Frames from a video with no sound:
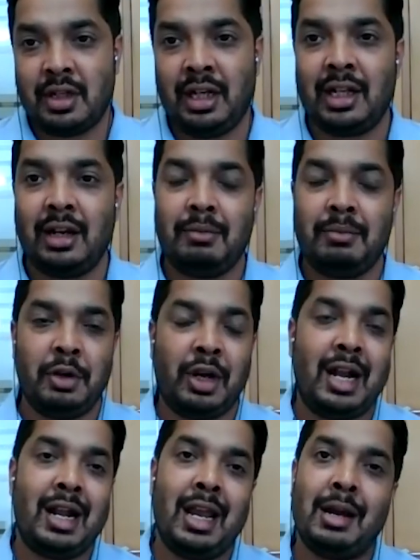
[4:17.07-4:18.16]
Either you
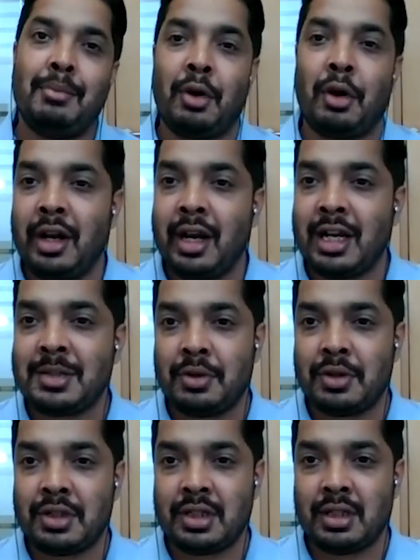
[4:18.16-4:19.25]
can take a broader
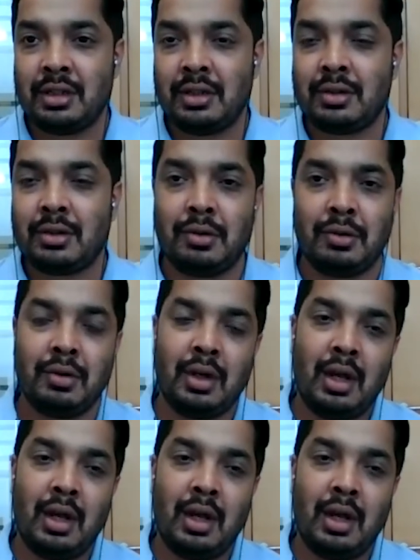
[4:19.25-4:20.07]
exposure through